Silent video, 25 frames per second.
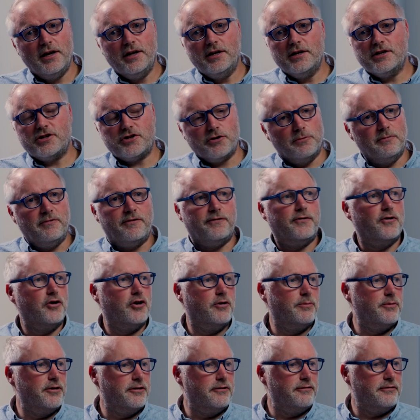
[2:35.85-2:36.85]
some
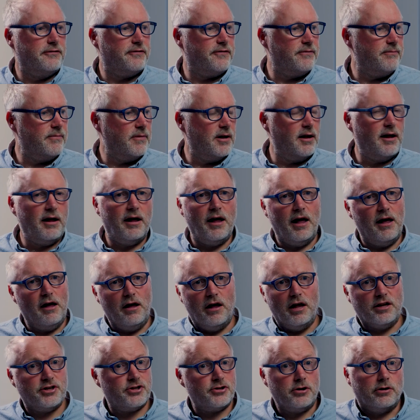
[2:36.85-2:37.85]
form of
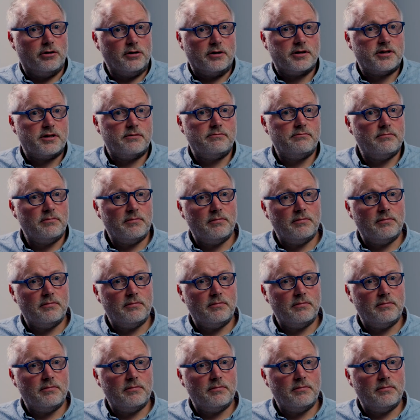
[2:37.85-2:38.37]
assault,